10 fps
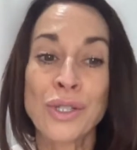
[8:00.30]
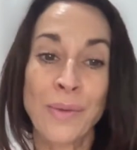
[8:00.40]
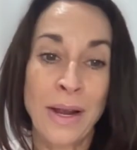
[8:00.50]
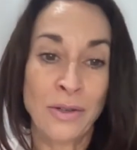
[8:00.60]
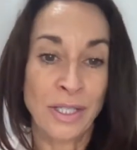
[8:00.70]

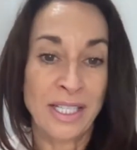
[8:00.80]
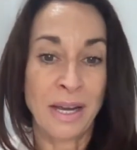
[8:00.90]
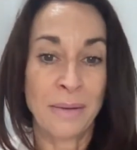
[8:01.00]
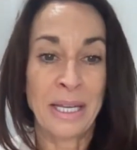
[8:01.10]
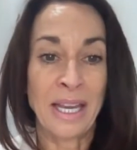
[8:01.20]
around her
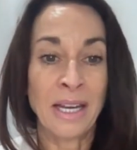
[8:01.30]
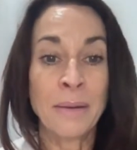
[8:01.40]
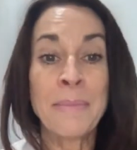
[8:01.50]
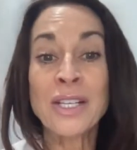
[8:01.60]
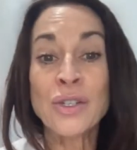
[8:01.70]
stomach and
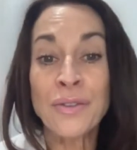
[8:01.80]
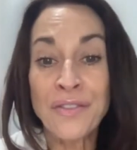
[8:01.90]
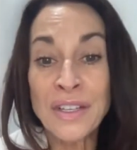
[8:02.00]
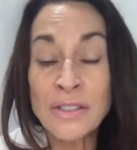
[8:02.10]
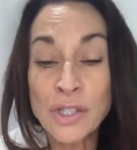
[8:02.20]
it makes her
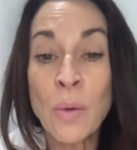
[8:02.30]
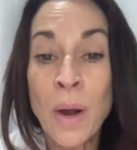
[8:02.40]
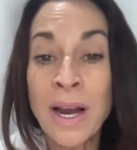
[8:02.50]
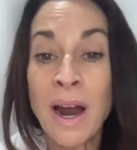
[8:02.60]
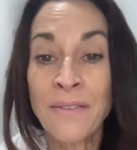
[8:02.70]
feel so
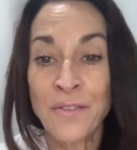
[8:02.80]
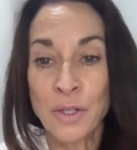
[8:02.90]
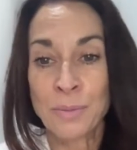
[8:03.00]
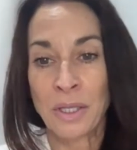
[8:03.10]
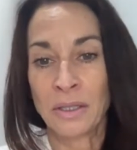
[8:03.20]

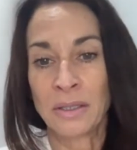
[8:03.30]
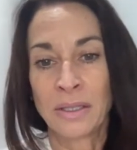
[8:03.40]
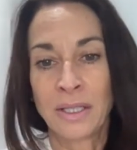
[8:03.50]
uncomfortable.